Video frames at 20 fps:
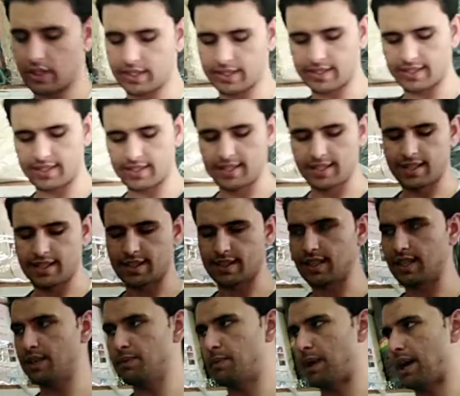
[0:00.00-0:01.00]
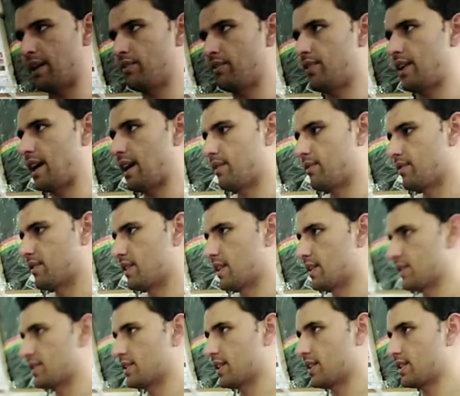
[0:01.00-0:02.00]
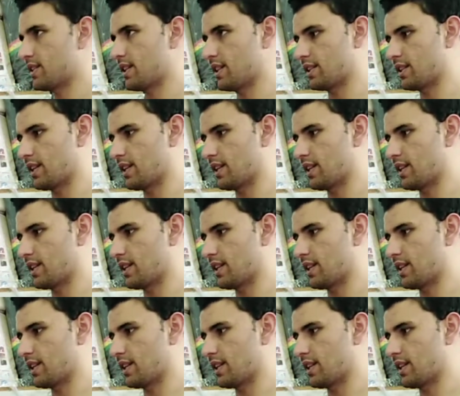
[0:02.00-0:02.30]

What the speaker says: is 3 by 5. The stretch tent